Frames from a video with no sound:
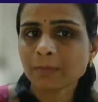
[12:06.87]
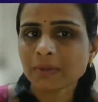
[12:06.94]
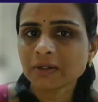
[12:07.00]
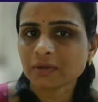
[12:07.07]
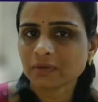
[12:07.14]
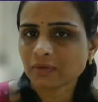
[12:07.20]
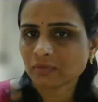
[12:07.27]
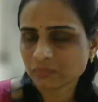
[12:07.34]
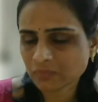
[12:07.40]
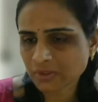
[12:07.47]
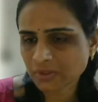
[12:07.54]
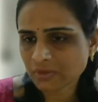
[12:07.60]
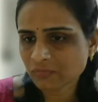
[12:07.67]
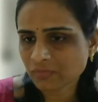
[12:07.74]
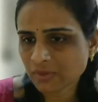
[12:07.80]
But
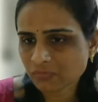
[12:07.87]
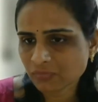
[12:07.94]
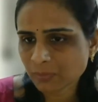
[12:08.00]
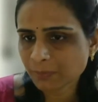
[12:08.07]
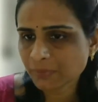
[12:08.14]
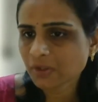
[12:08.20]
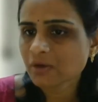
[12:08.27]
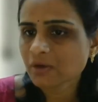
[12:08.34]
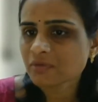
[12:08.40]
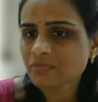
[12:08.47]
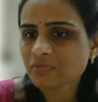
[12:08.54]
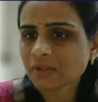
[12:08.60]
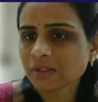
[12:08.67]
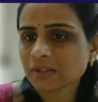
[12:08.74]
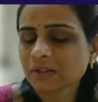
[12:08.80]
when we pierce
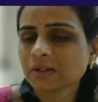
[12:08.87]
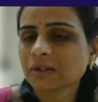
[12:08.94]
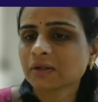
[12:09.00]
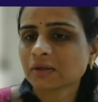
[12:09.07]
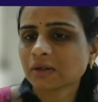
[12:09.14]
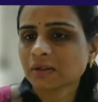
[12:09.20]
the ear